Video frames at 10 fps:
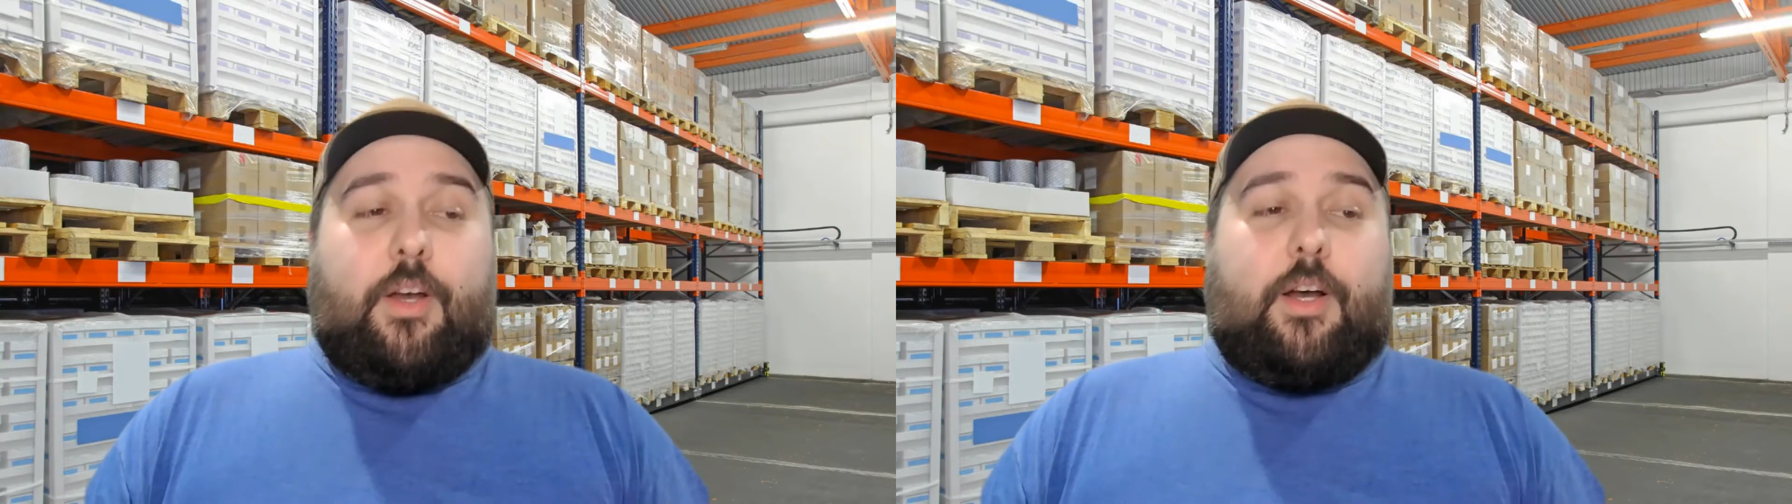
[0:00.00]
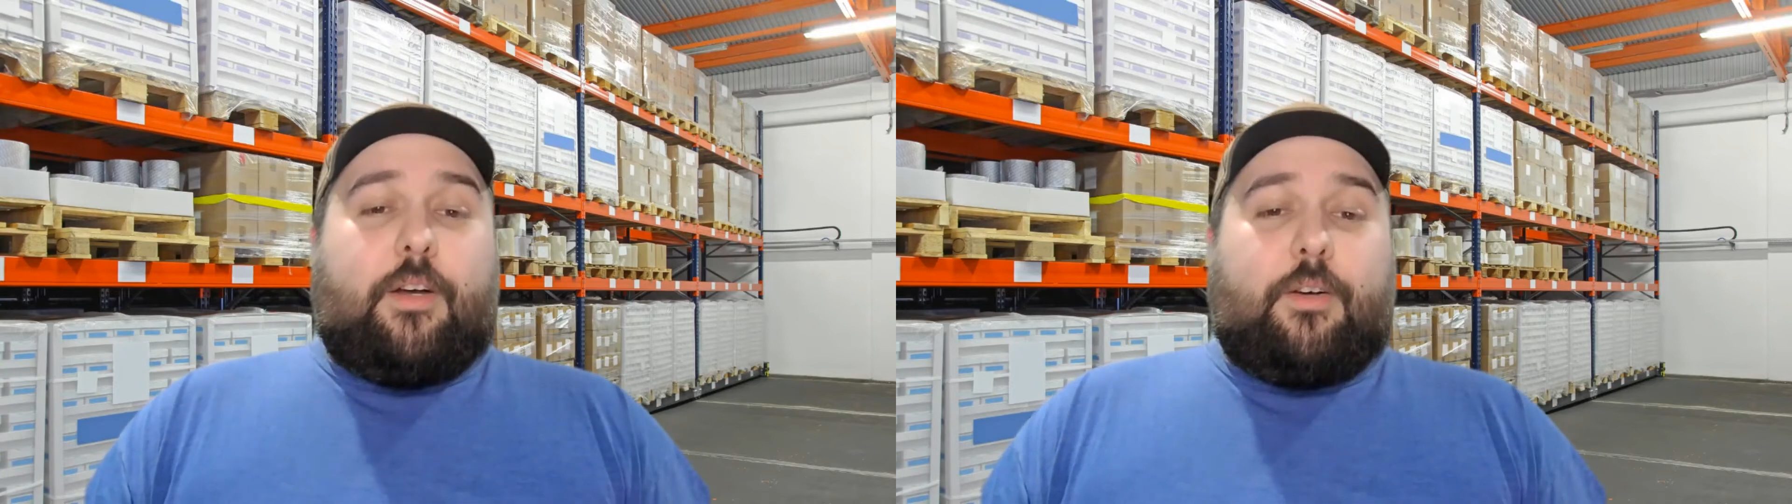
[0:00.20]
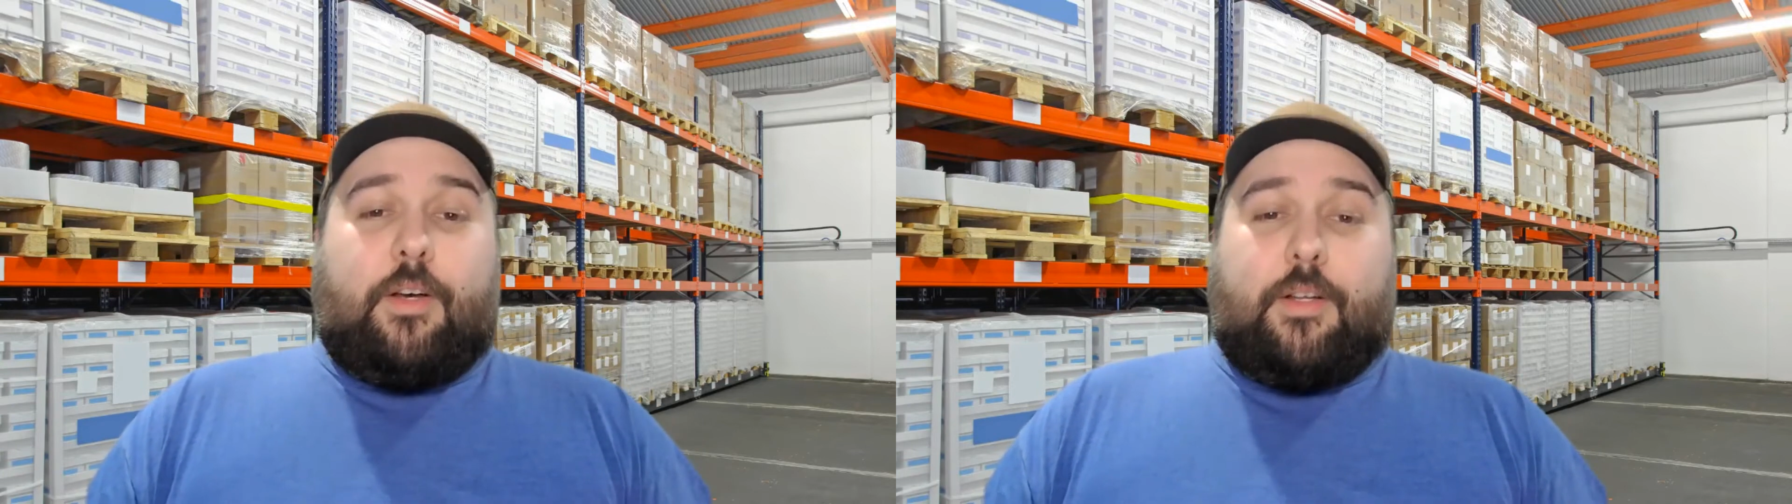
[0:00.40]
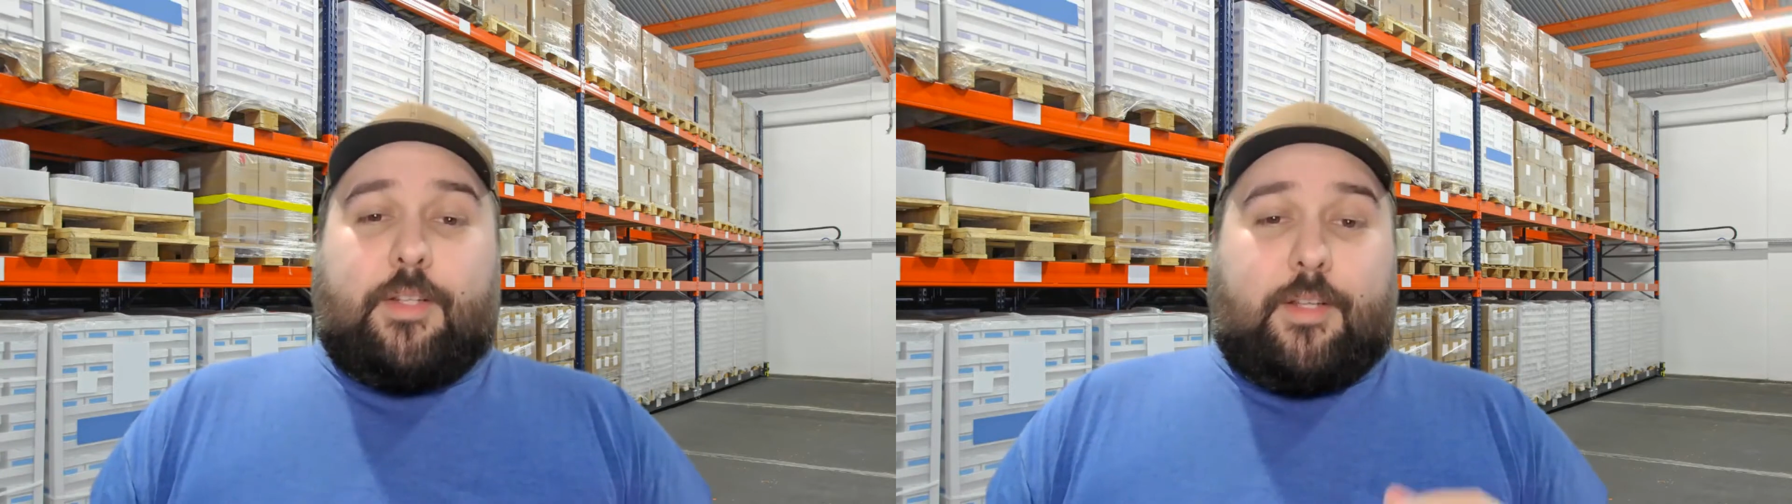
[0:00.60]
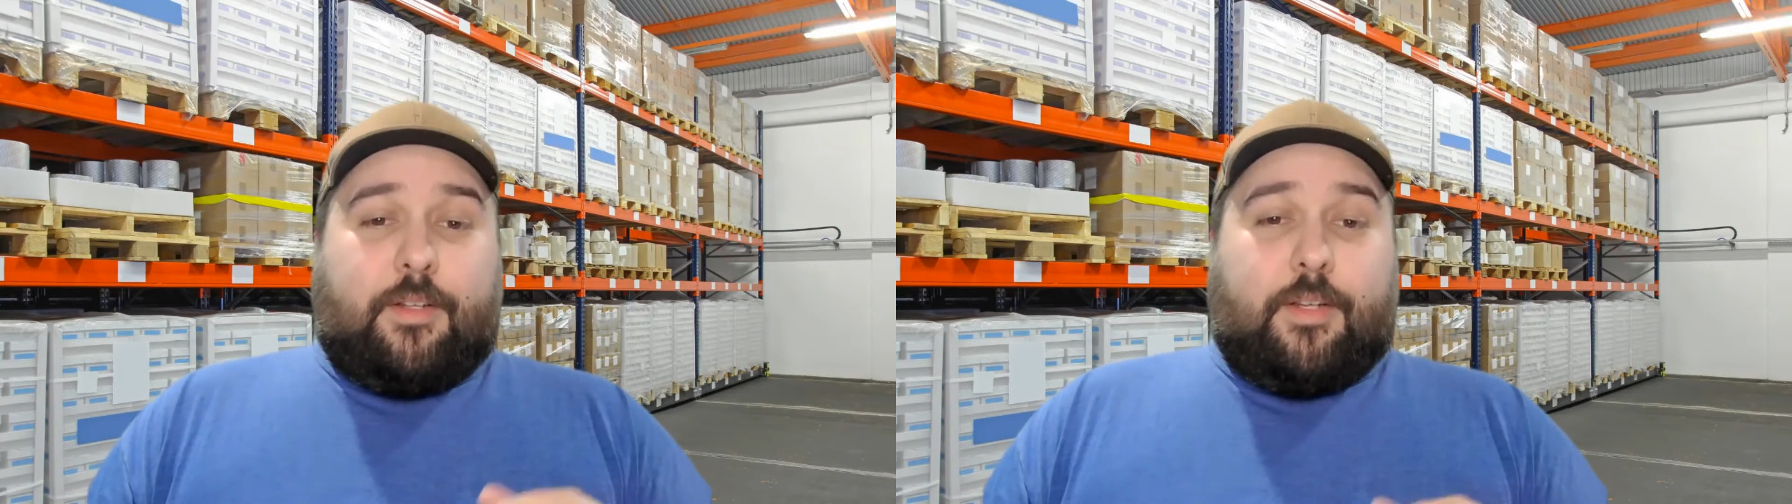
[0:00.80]

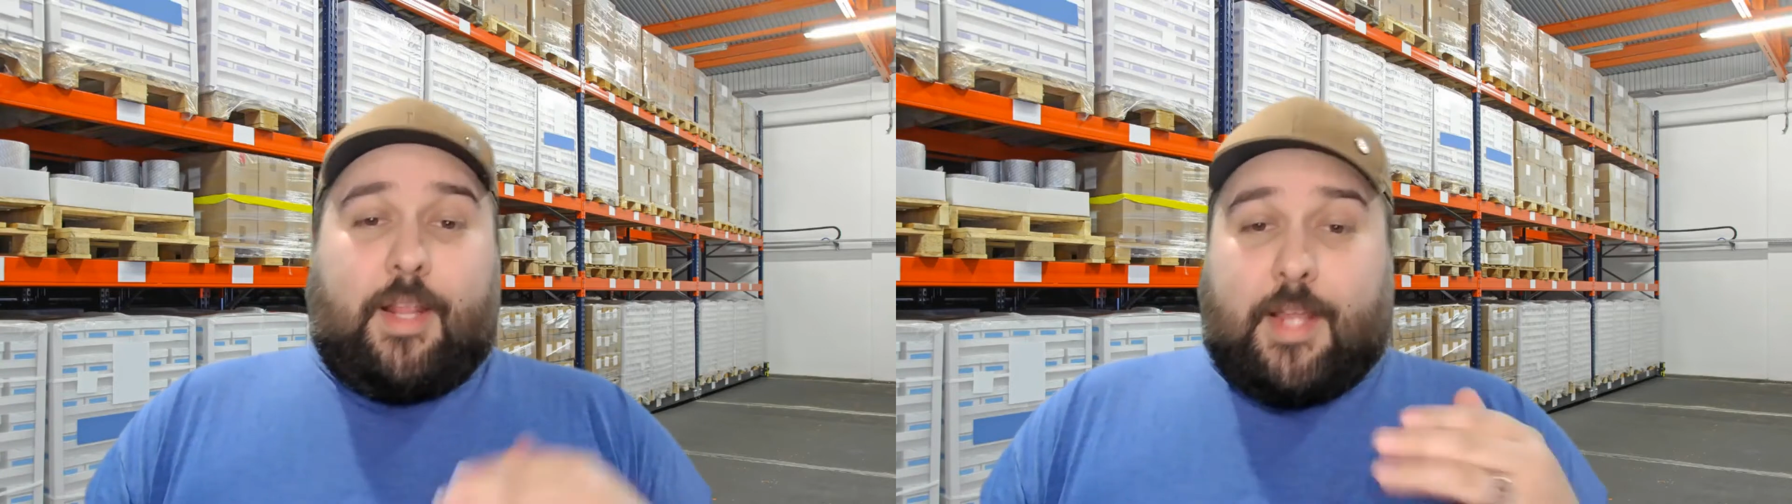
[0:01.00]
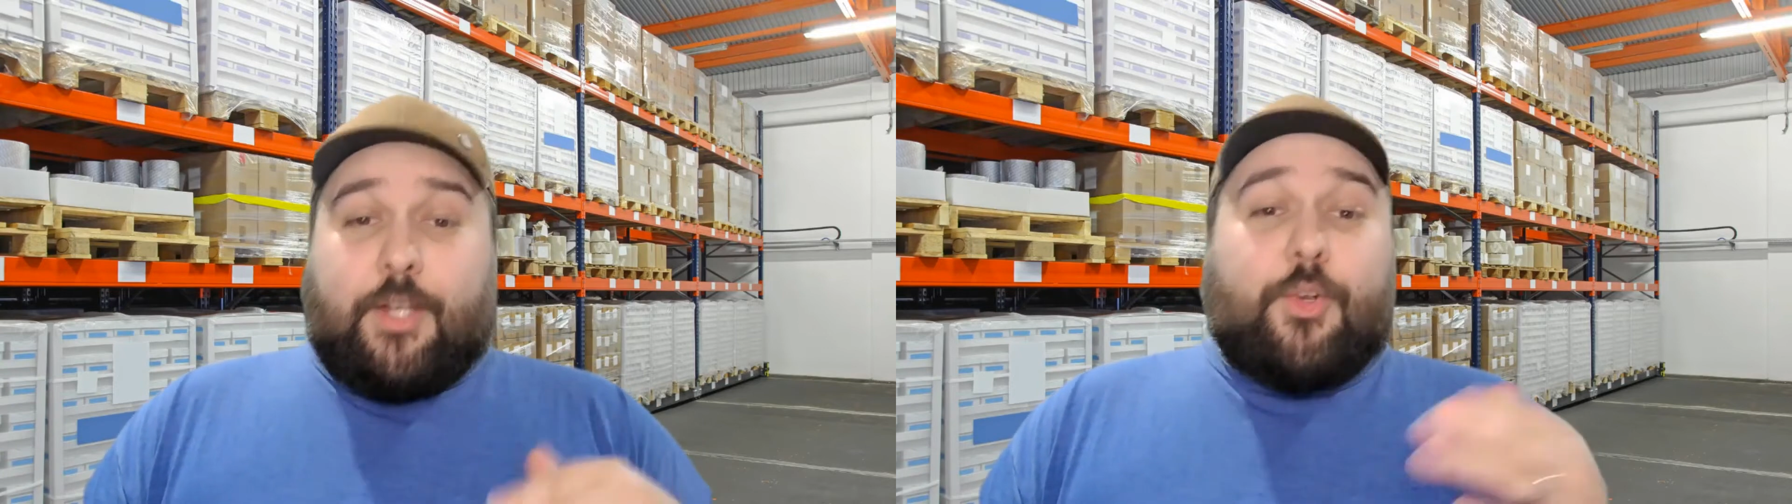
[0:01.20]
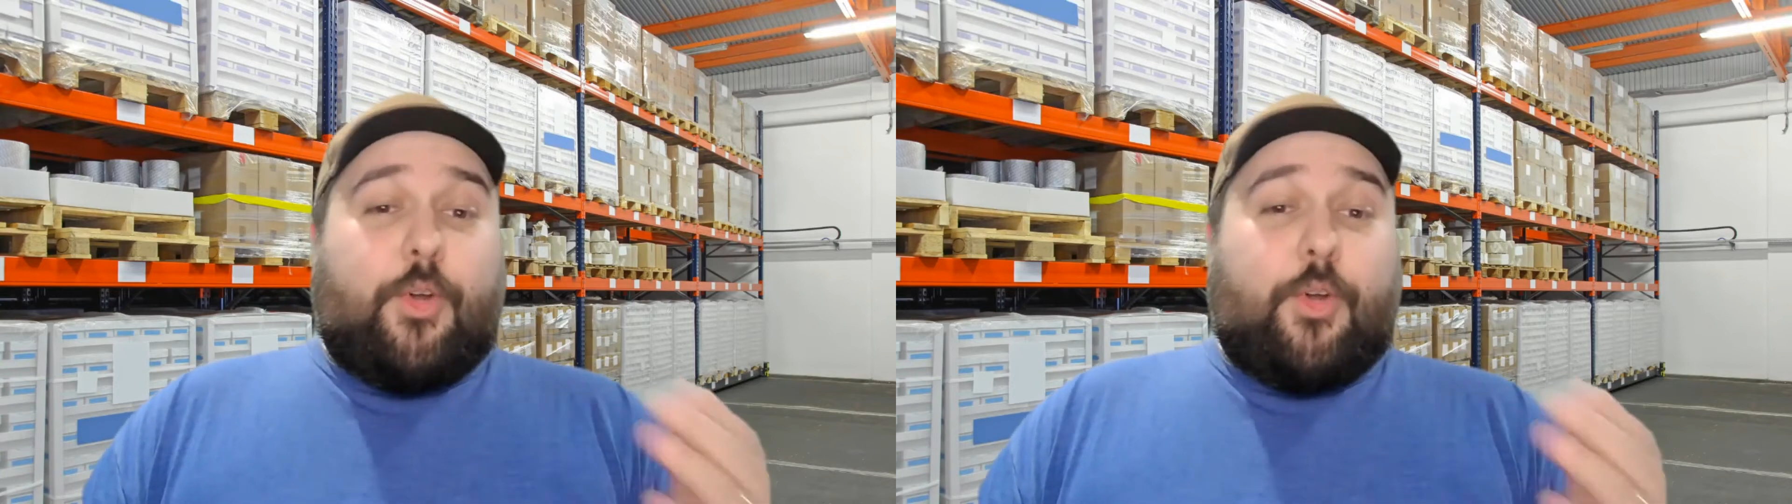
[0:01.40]
and then you're